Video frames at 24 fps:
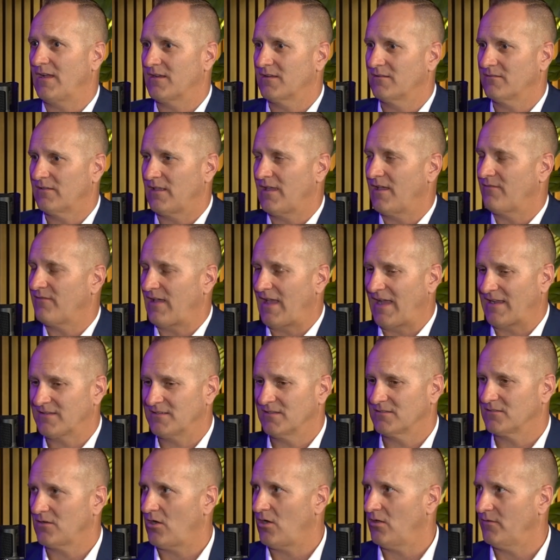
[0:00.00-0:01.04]
they have
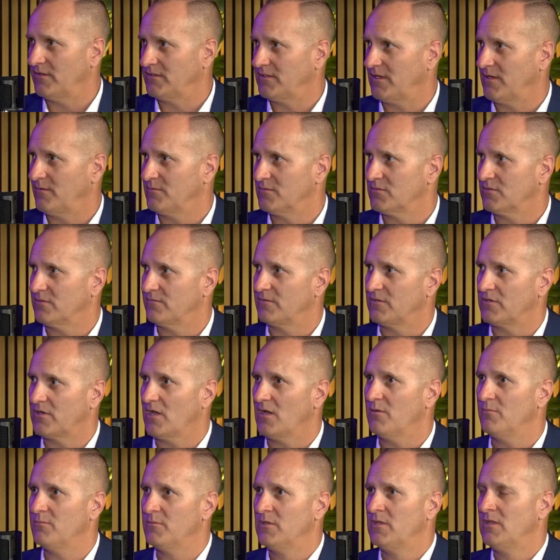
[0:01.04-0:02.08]
access all the time. So if you
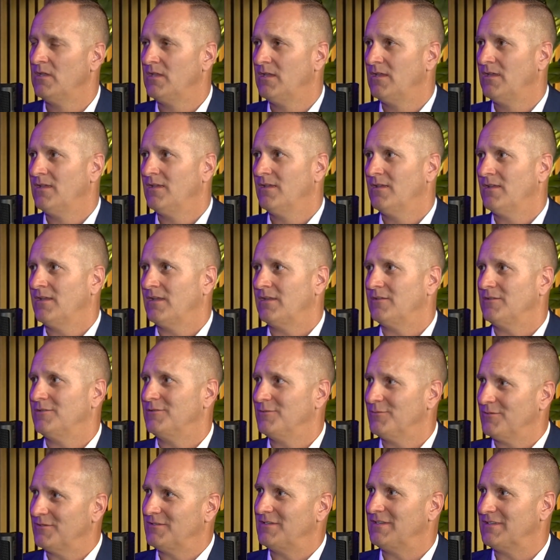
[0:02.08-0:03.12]
come and you
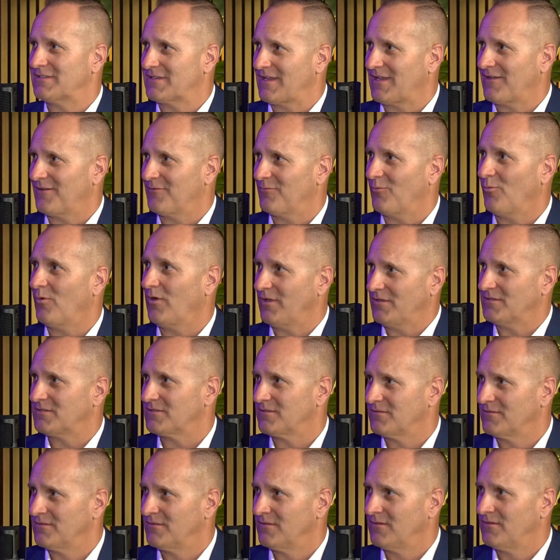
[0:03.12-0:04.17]
do a discount once,
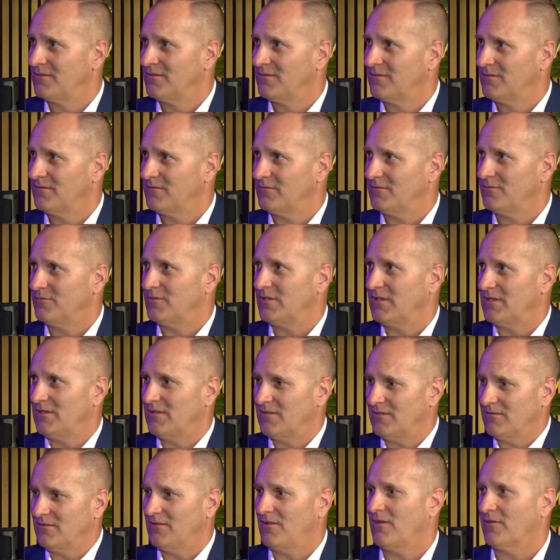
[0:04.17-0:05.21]
you get a
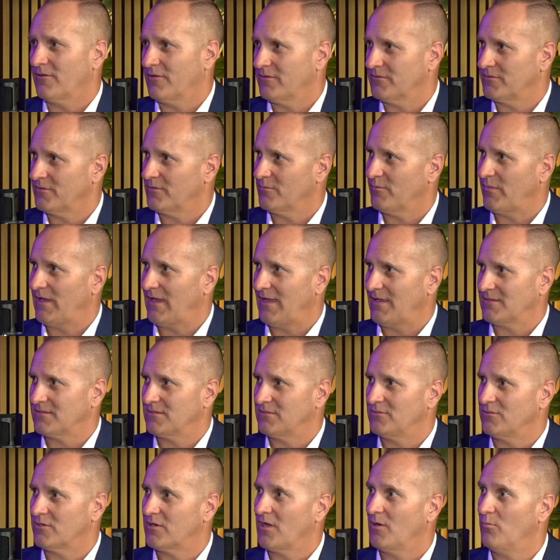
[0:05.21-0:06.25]
longer term pass and
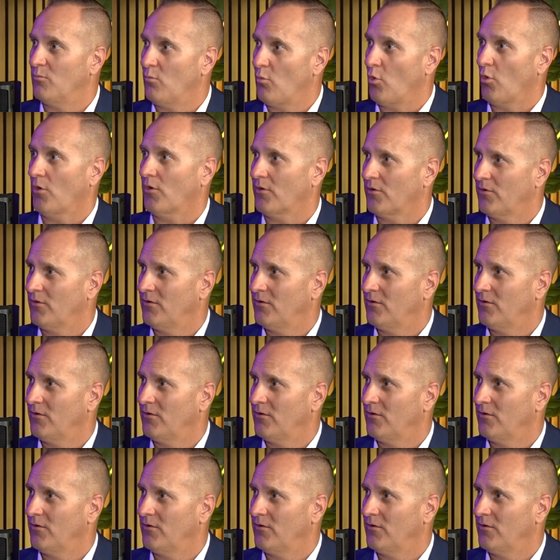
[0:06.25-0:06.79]
you come more.